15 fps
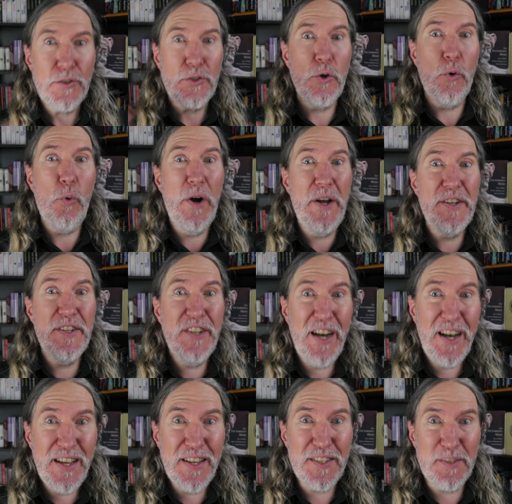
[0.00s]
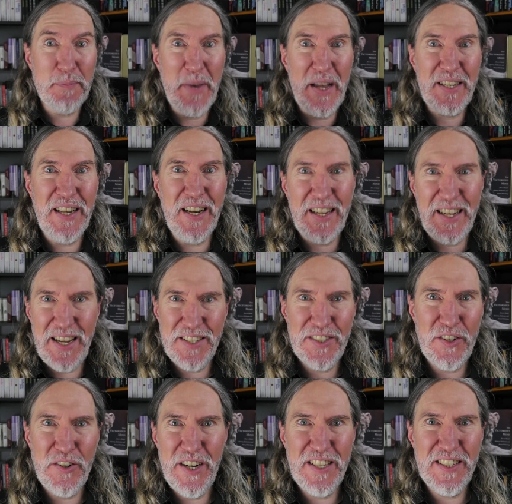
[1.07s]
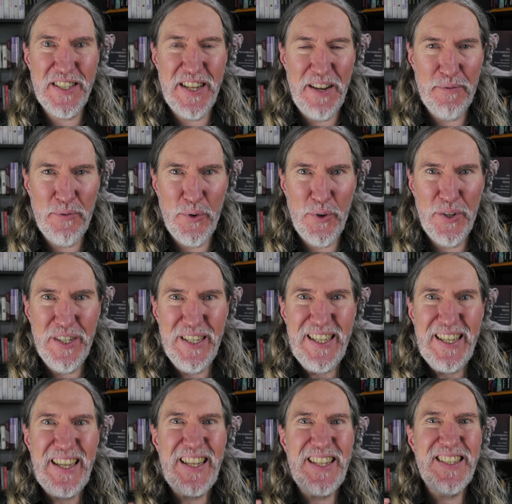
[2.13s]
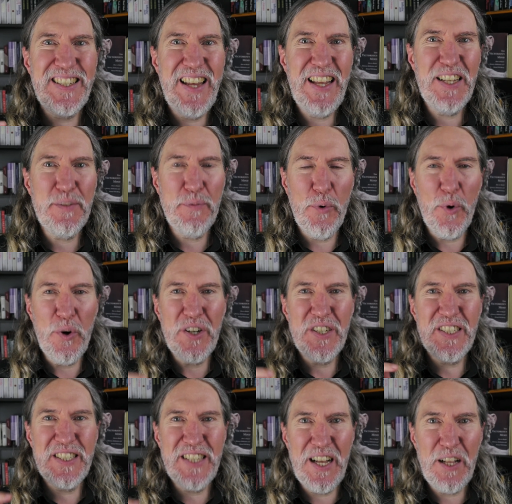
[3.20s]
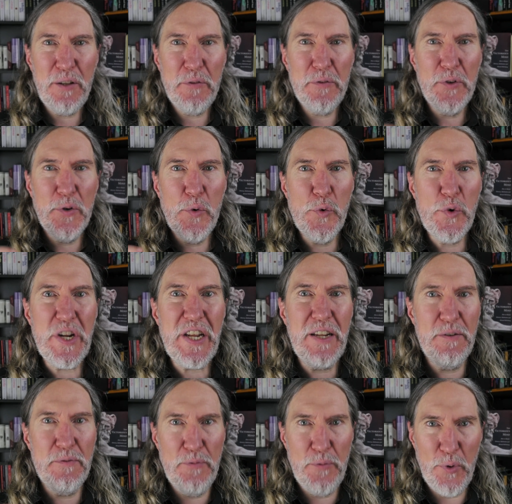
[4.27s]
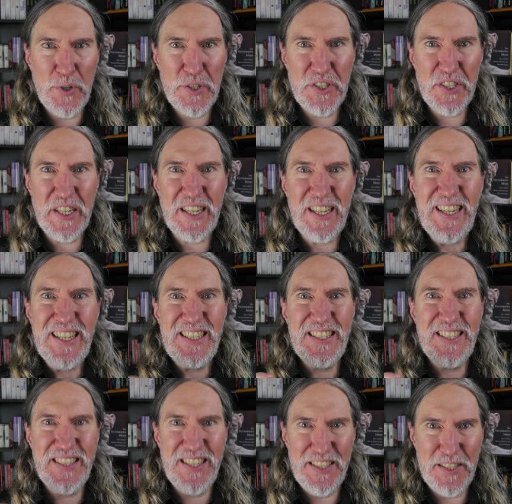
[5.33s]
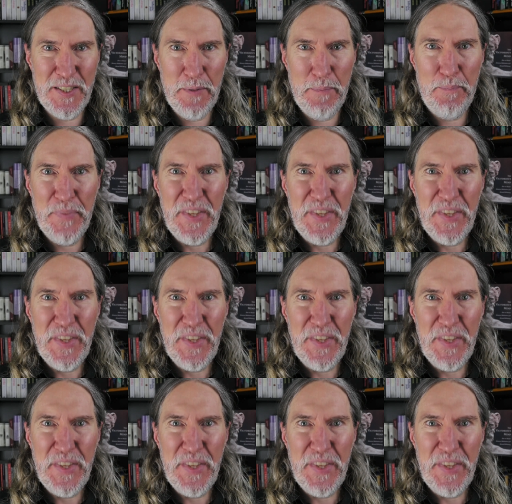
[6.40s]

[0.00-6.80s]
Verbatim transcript: So what does Magnetic S R S stand for? It stands for Self-Reinforcing System.